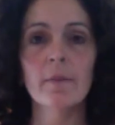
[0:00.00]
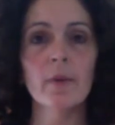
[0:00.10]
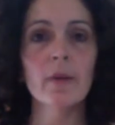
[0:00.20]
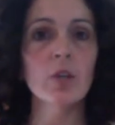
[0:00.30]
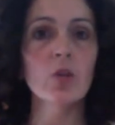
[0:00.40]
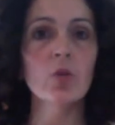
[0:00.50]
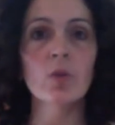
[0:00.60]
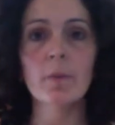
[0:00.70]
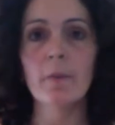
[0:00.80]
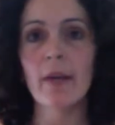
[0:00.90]
you
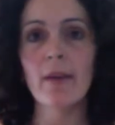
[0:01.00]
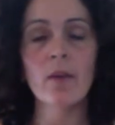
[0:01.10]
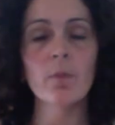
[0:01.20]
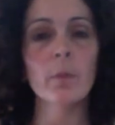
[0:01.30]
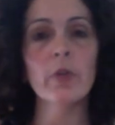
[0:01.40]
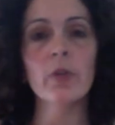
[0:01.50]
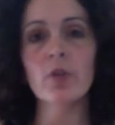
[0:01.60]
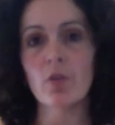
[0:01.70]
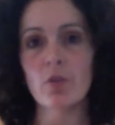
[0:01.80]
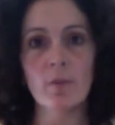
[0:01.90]
can buy that, but you
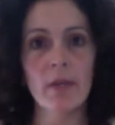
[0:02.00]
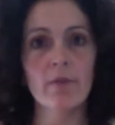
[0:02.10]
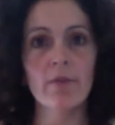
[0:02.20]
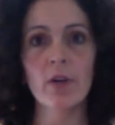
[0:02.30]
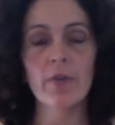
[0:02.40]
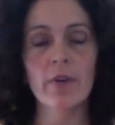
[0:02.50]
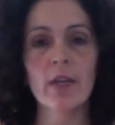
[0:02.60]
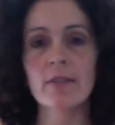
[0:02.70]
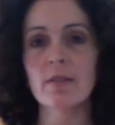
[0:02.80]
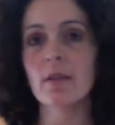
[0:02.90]
can also make it very, very
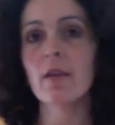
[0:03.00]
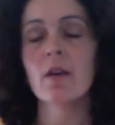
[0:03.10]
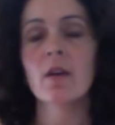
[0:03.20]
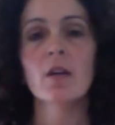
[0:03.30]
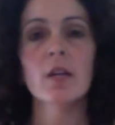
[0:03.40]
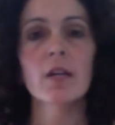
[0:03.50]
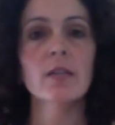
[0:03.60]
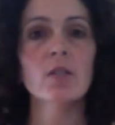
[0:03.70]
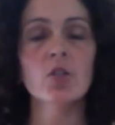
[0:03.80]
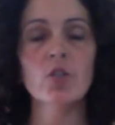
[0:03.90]
easily.
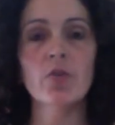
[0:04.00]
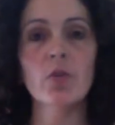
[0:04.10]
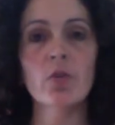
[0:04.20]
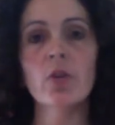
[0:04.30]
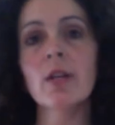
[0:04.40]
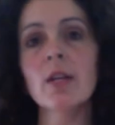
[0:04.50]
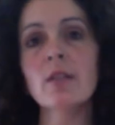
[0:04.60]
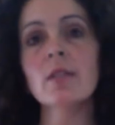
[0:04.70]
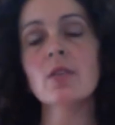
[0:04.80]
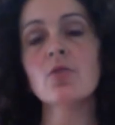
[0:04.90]
It's just a few
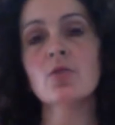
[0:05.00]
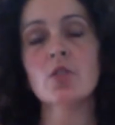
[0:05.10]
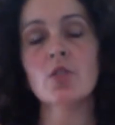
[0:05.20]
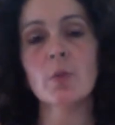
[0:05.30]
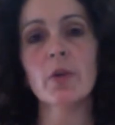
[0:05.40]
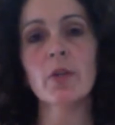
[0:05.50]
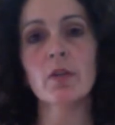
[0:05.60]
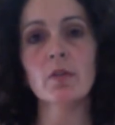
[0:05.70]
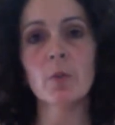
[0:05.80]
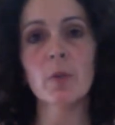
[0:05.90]
ingredients. I usually just put
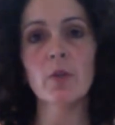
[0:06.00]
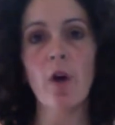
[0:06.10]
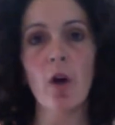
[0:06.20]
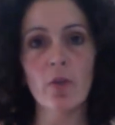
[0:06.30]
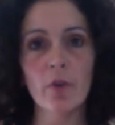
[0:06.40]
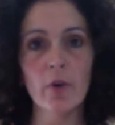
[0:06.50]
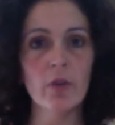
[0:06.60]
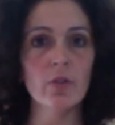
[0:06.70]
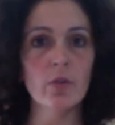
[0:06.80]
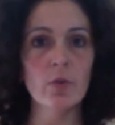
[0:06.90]
a little bit of olive
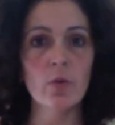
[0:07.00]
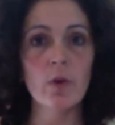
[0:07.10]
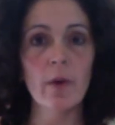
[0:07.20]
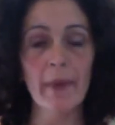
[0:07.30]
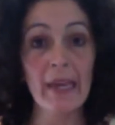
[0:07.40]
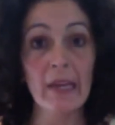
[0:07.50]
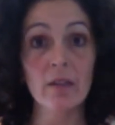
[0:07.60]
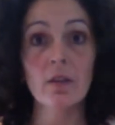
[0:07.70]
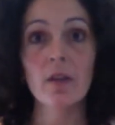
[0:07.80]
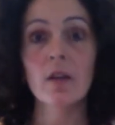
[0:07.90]
oil into a
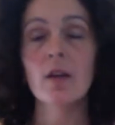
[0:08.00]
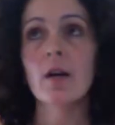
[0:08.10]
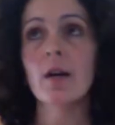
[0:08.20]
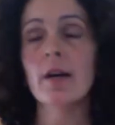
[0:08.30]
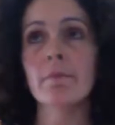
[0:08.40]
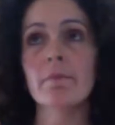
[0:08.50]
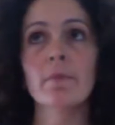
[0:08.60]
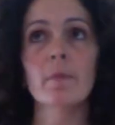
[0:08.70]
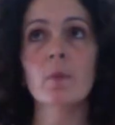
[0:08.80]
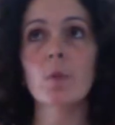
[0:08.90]
pan,
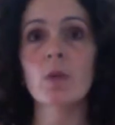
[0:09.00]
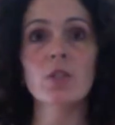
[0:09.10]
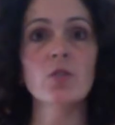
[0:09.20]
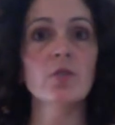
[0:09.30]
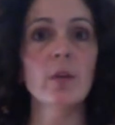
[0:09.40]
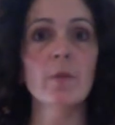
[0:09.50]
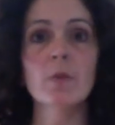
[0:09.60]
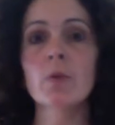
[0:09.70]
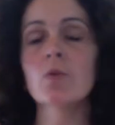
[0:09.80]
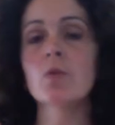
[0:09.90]
1 to 2
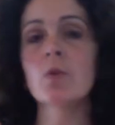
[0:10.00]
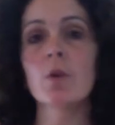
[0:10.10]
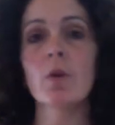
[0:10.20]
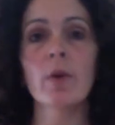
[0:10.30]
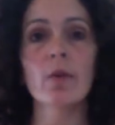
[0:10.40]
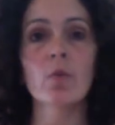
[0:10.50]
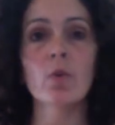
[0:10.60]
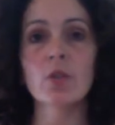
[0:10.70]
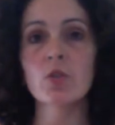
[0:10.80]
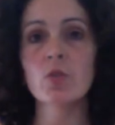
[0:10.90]
tablespoons, around
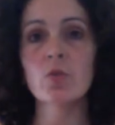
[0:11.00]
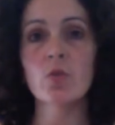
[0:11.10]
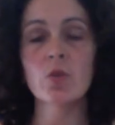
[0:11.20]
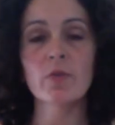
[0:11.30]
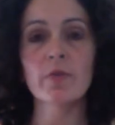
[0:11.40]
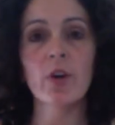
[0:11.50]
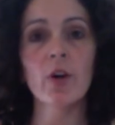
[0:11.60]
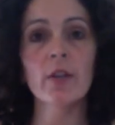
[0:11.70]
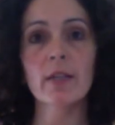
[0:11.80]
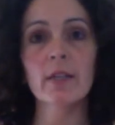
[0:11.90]
1 to 2 cloves of
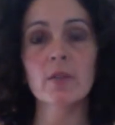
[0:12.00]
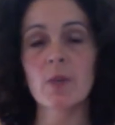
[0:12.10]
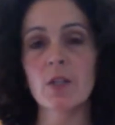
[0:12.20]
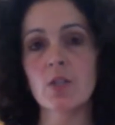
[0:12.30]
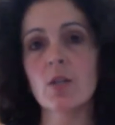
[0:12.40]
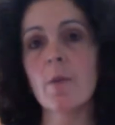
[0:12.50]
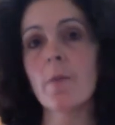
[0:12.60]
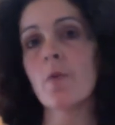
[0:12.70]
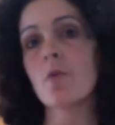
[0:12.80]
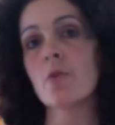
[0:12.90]
garlic smashed
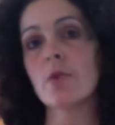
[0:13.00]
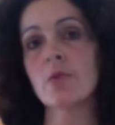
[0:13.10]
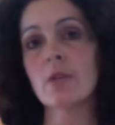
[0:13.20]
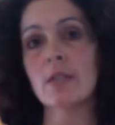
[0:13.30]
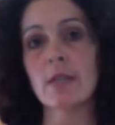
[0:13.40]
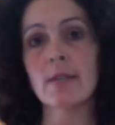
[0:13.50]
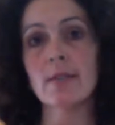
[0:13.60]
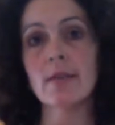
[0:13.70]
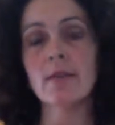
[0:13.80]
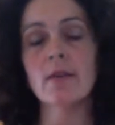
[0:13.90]
up, or you can
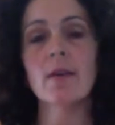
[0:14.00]
dice it